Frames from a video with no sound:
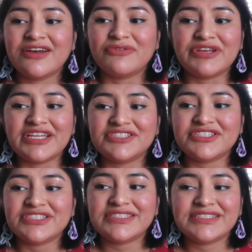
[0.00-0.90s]
we can
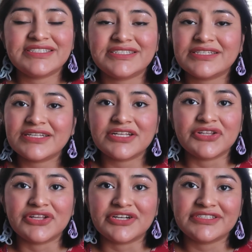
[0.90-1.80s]
just
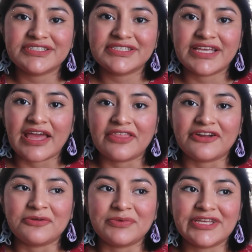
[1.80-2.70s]
learn
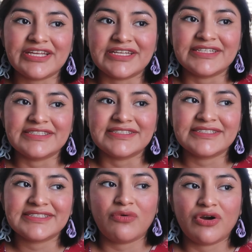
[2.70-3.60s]
together,
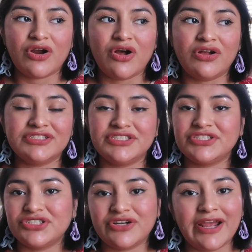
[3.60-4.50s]
because we're all
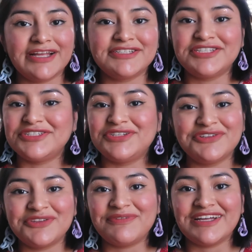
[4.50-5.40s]
just trying to
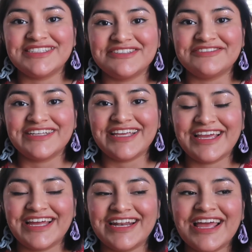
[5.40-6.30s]
do the best that we
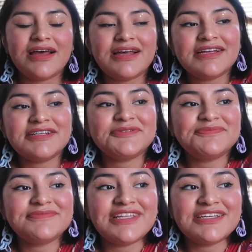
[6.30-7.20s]
can.
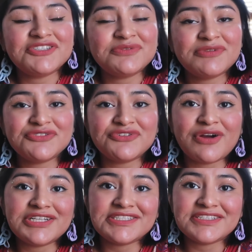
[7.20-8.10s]
Thanks so much for
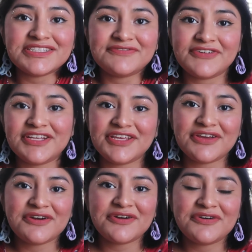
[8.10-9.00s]
watching this
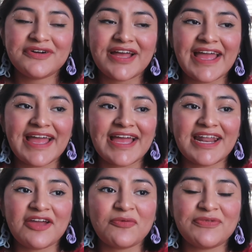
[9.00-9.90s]
video,
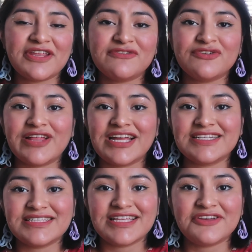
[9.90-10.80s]
and I hope that if you
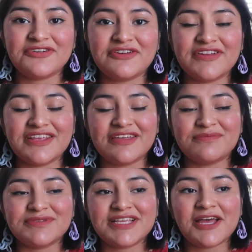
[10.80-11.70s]
liked it that you'll give it a
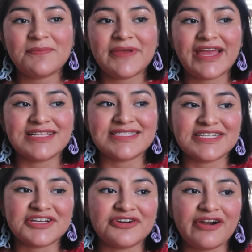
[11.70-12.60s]
thumbs up and
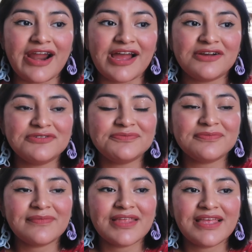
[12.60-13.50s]
stick around,
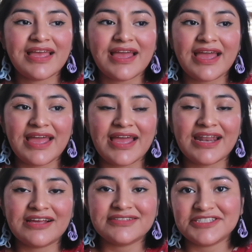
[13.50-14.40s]

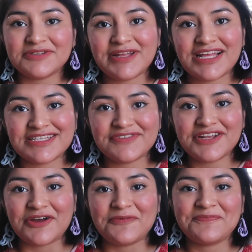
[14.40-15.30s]
and I'll see you in my next
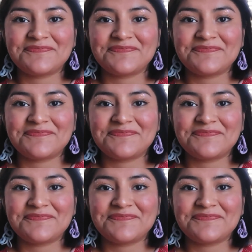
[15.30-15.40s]
video.